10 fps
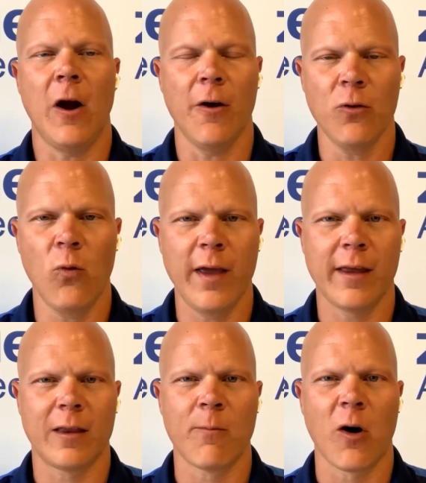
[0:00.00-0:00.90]
The other way
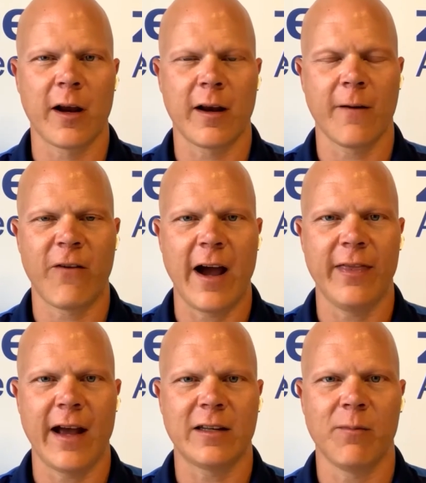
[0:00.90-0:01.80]
that the market can
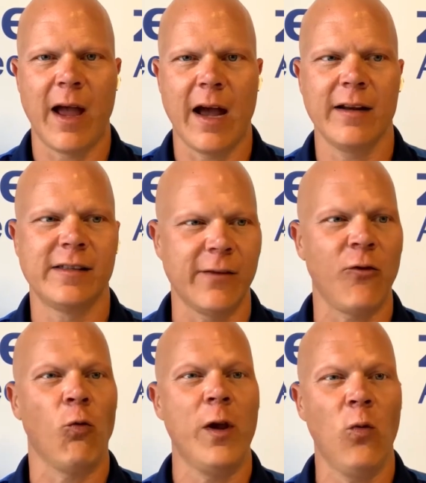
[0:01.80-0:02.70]
find that demand is
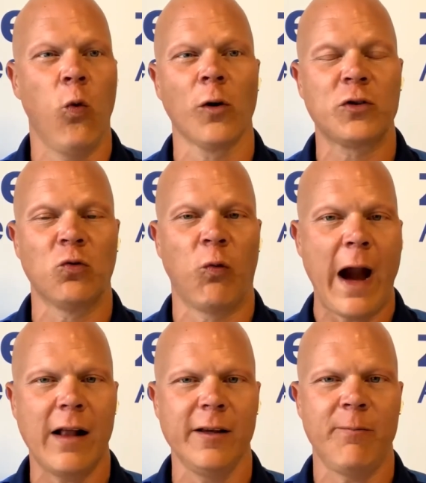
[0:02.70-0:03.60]
if we were to
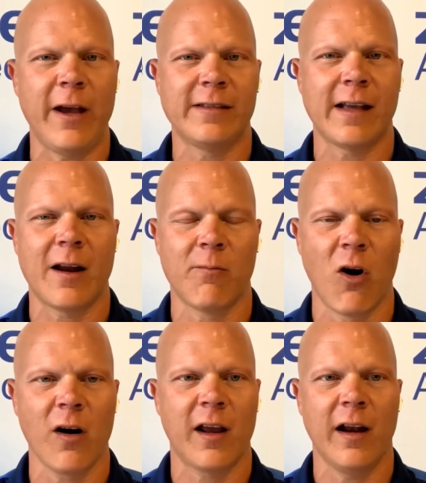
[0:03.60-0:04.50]
rally based on a
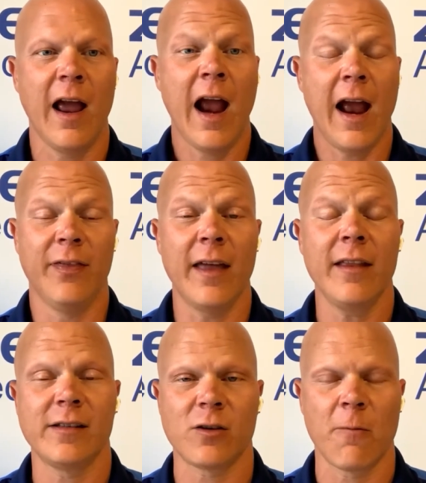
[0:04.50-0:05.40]
market, and then
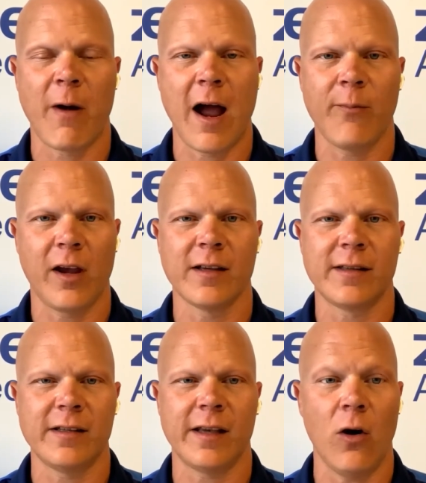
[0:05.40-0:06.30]
they start buying because
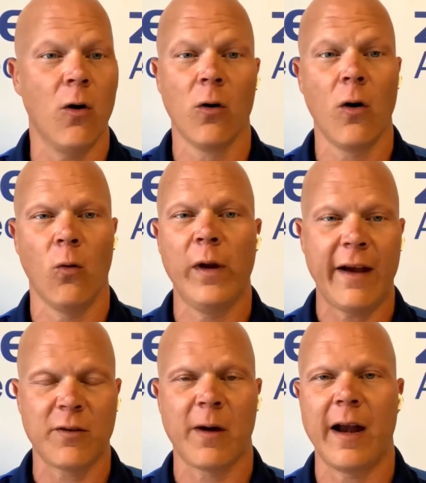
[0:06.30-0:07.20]
they say, oh, no, we
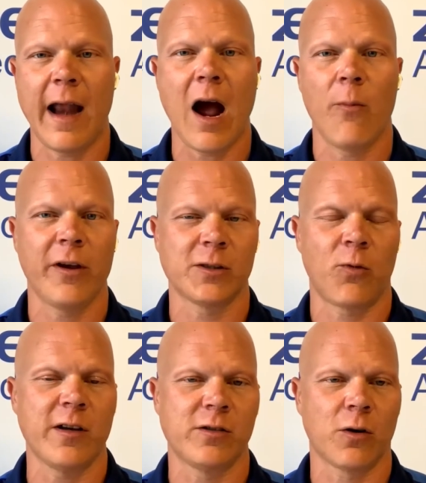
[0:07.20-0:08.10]
have to buy now because the
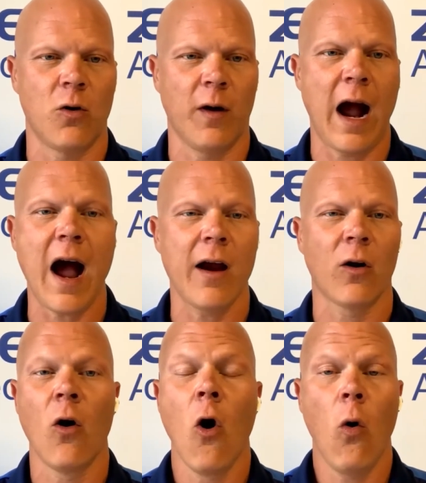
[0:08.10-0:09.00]
prices are going
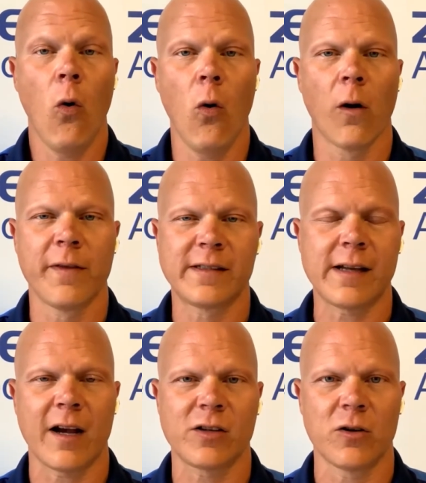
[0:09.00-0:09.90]
higher, or the
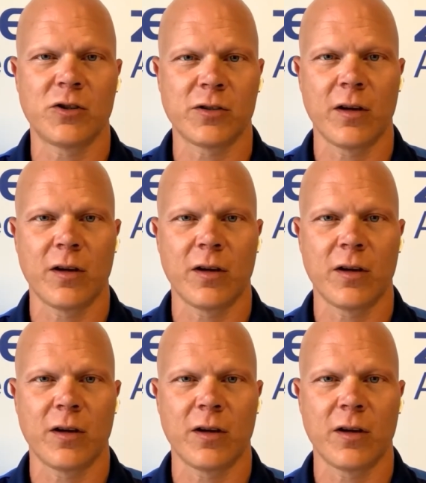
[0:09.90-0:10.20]
stocks are